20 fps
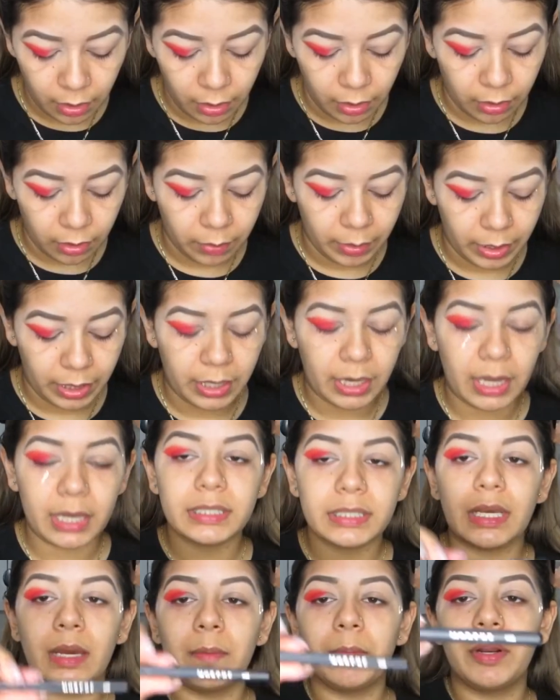Alright,
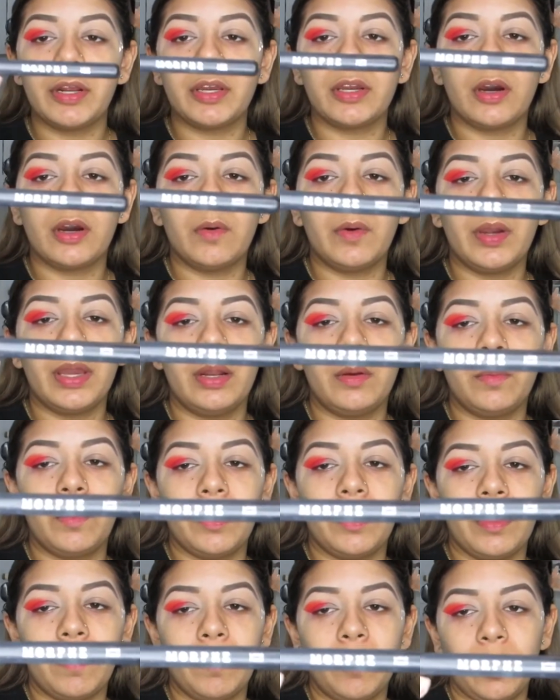next I'm going to go in
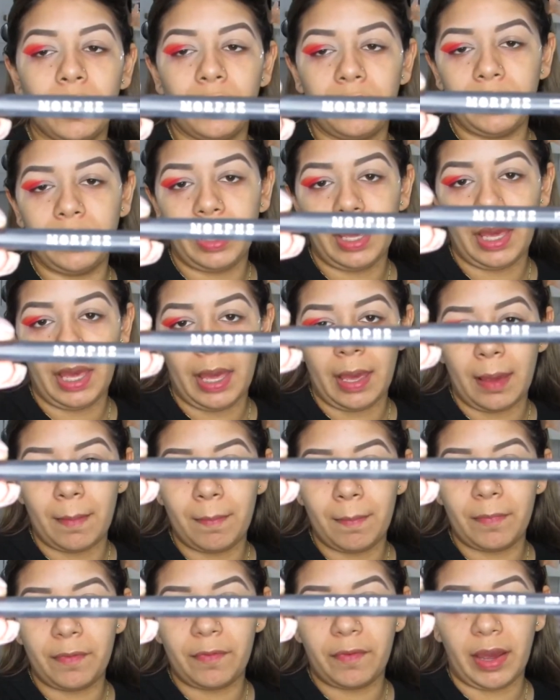with a Morphe
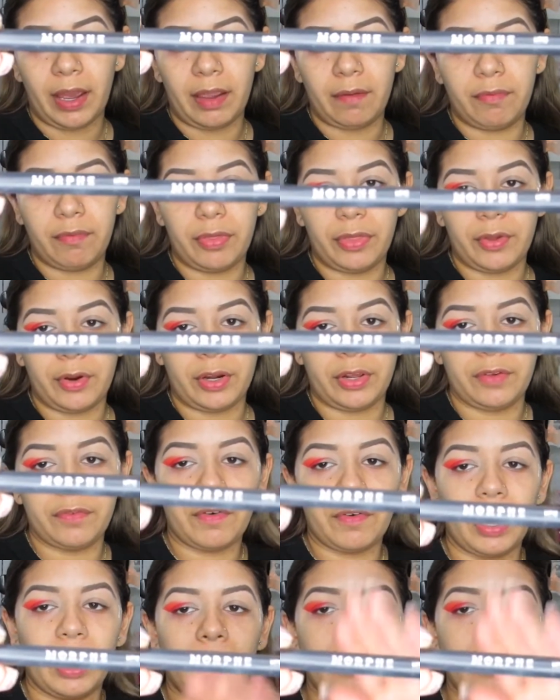M535